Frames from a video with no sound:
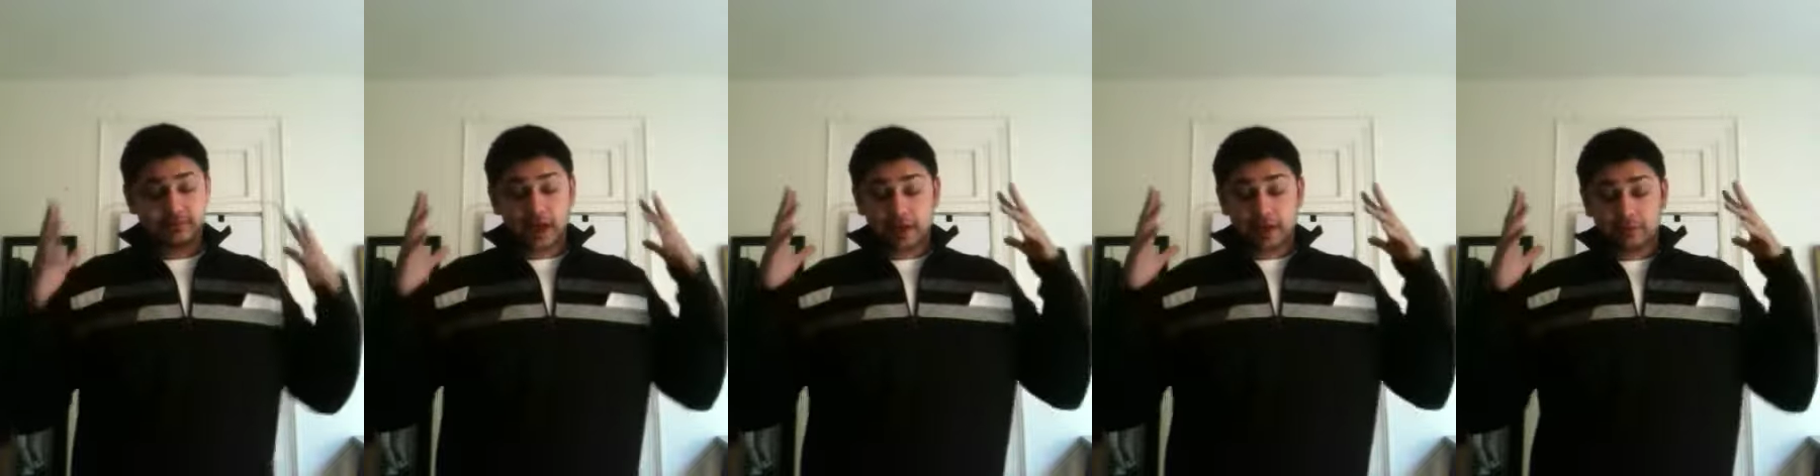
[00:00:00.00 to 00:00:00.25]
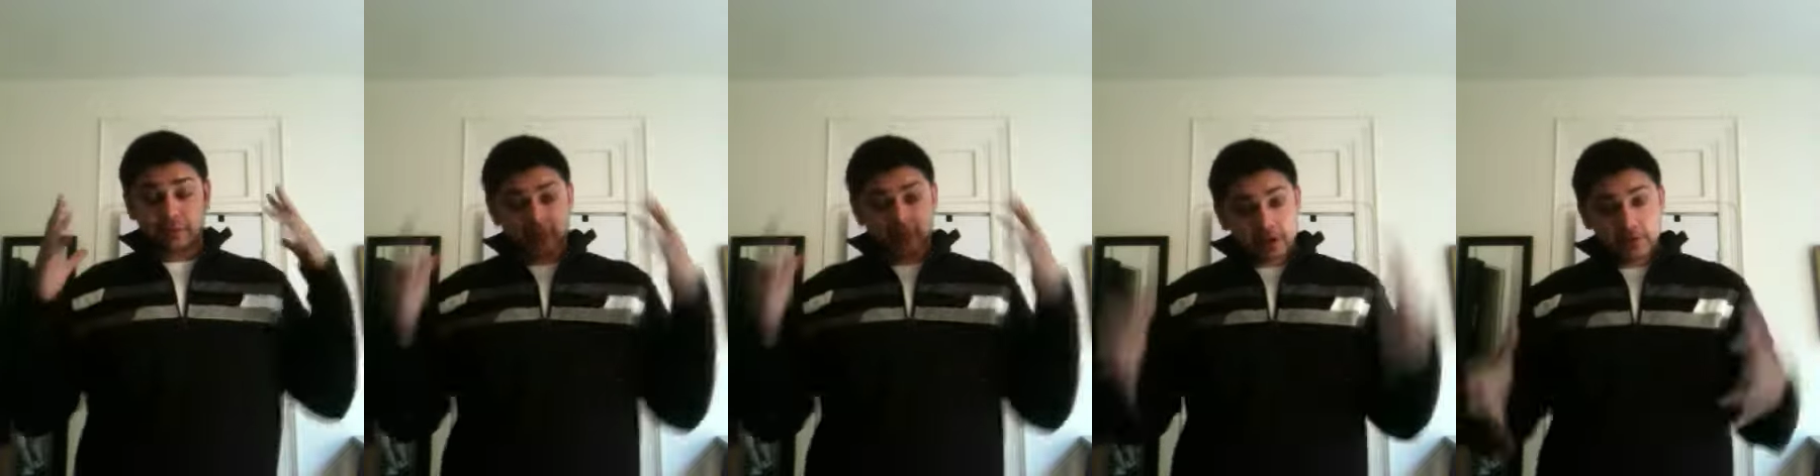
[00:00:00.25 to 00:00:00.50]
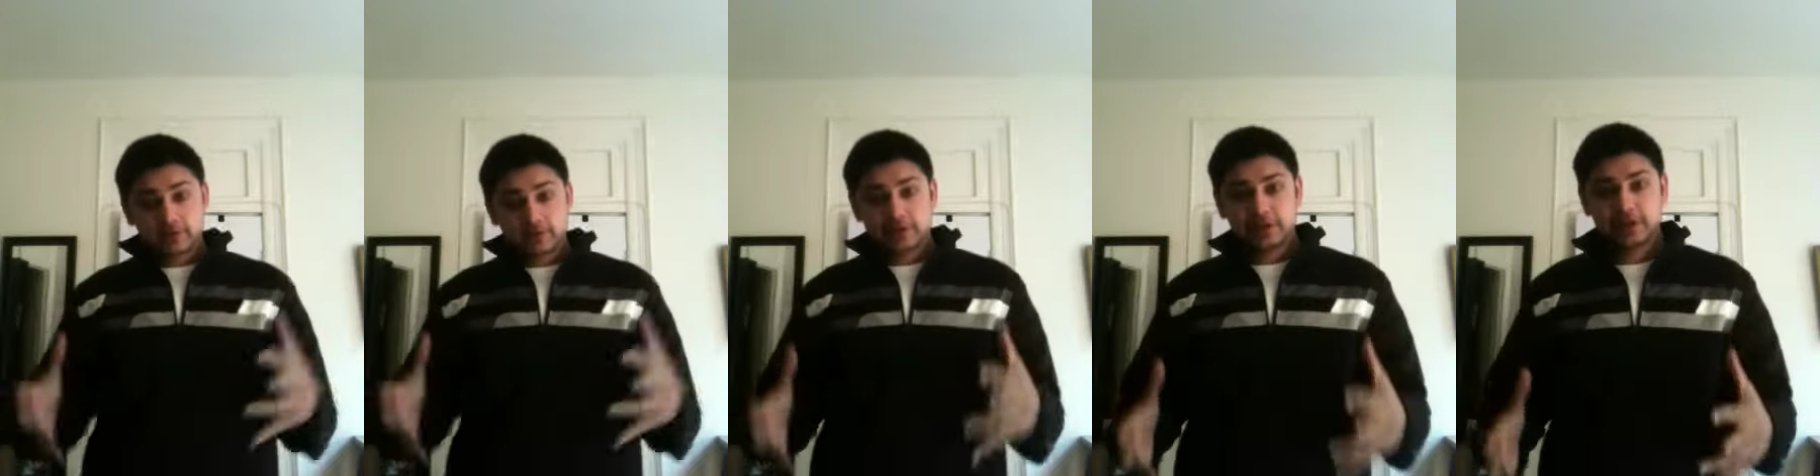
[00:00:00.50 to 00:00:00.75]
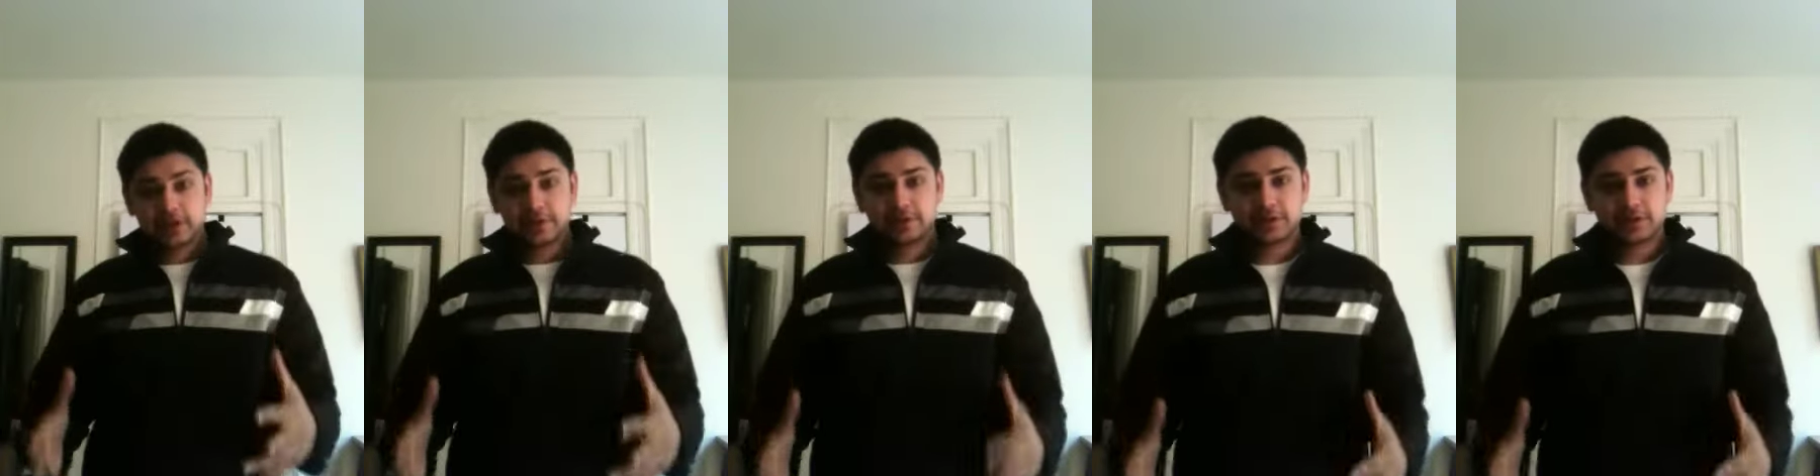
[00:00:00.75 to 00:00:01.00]
I really,
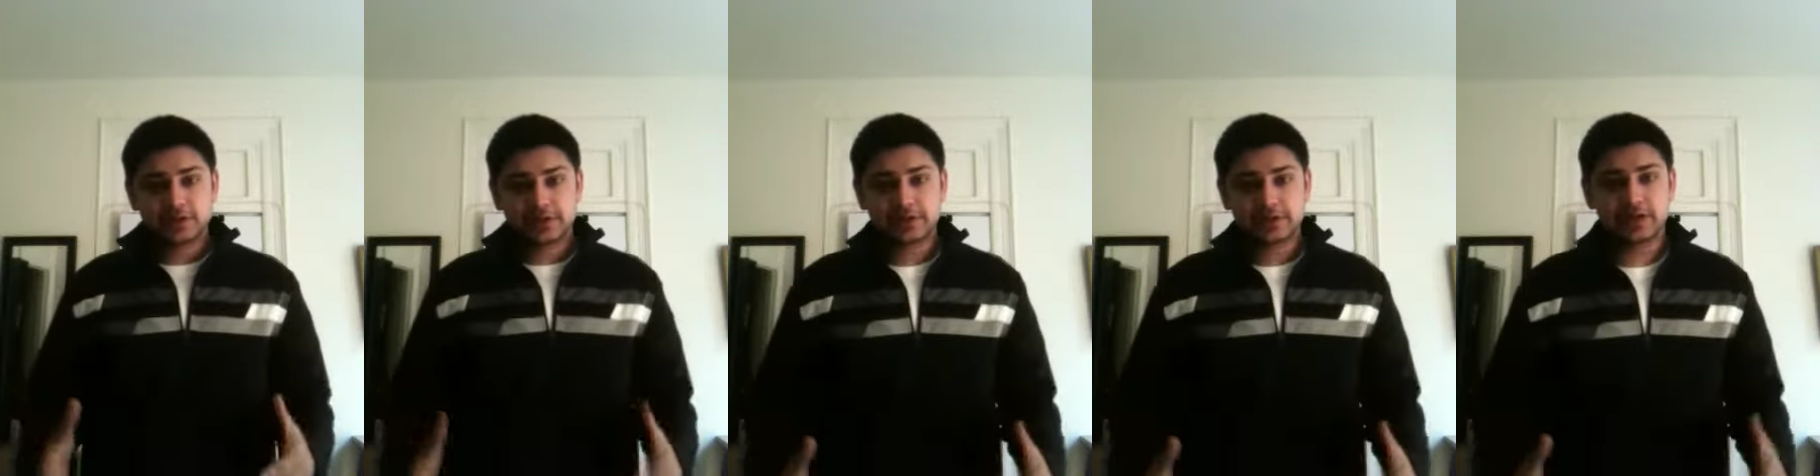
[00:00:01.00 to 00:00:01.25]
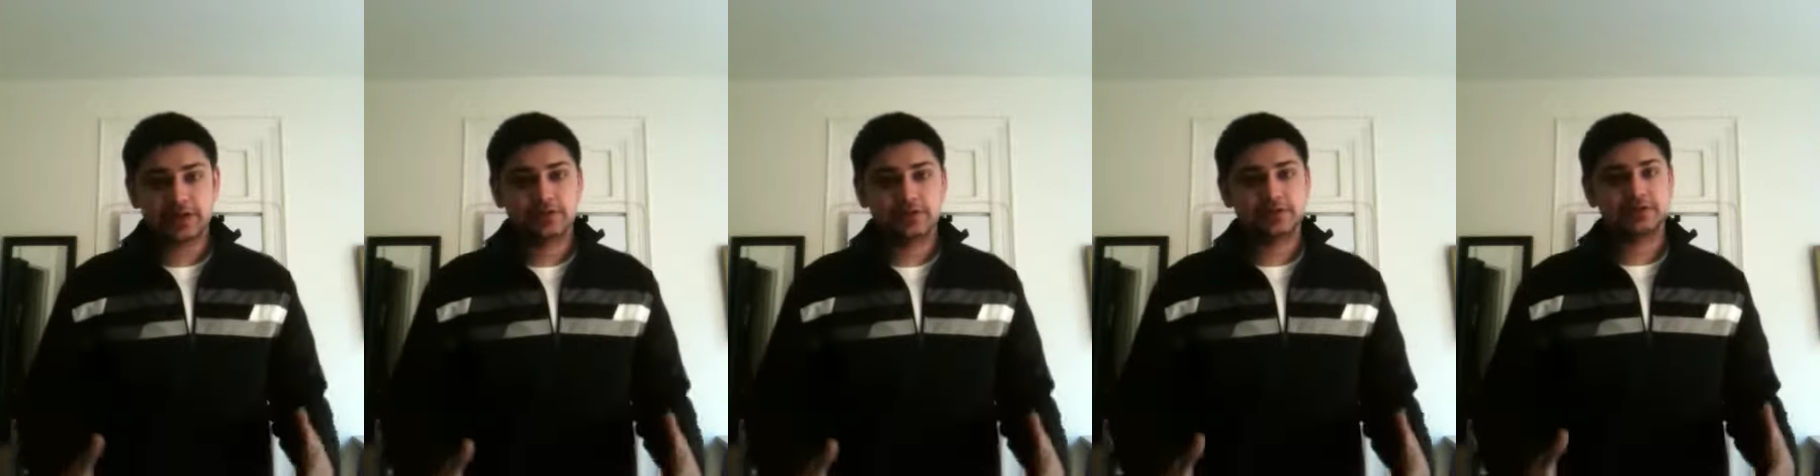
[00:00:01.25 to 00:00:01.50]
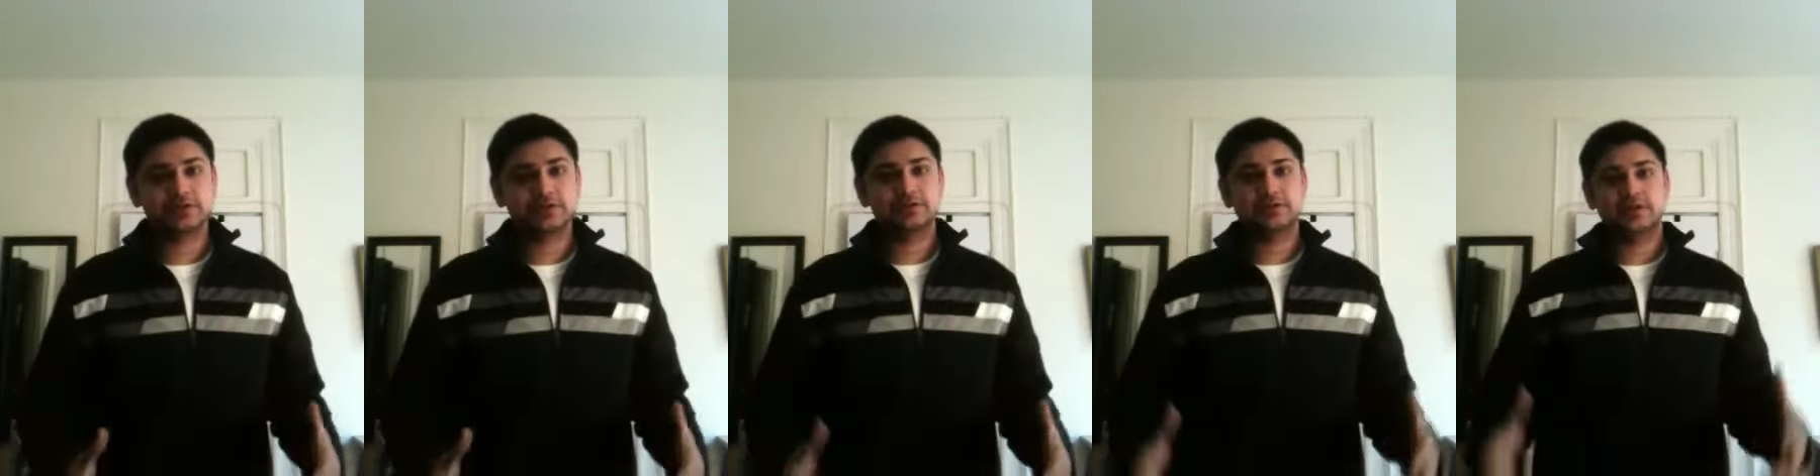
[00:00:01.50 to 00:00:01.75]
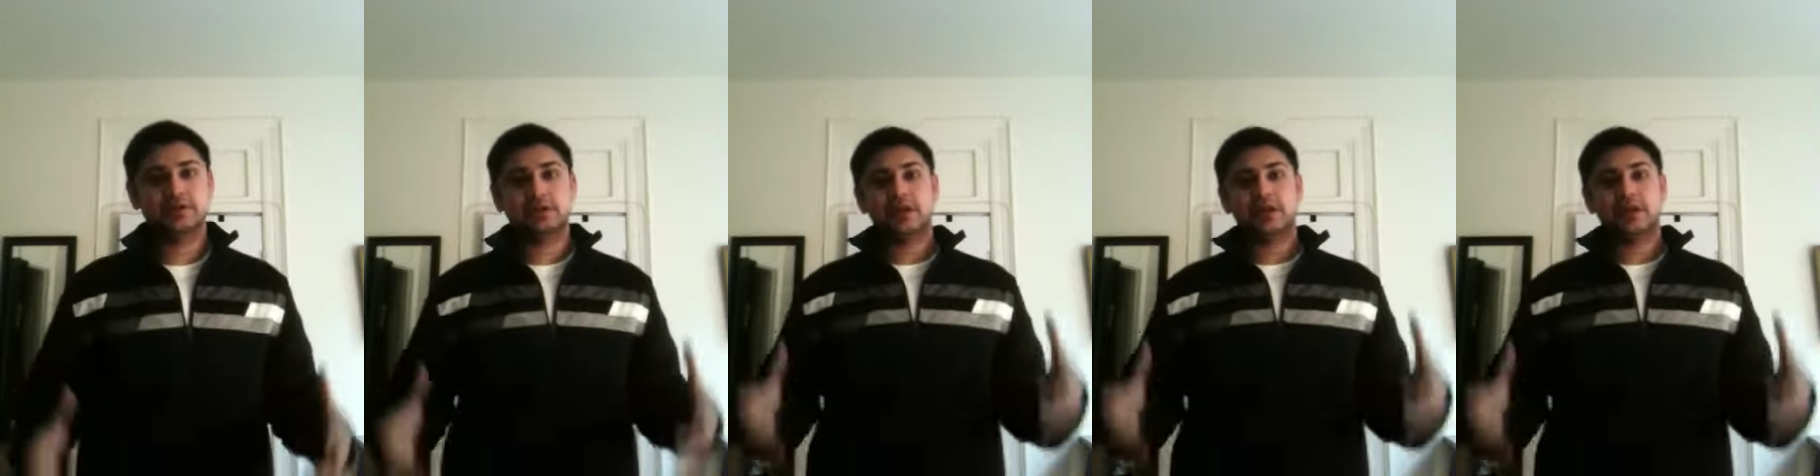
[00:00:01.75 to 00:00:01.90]
really appreciate you, and,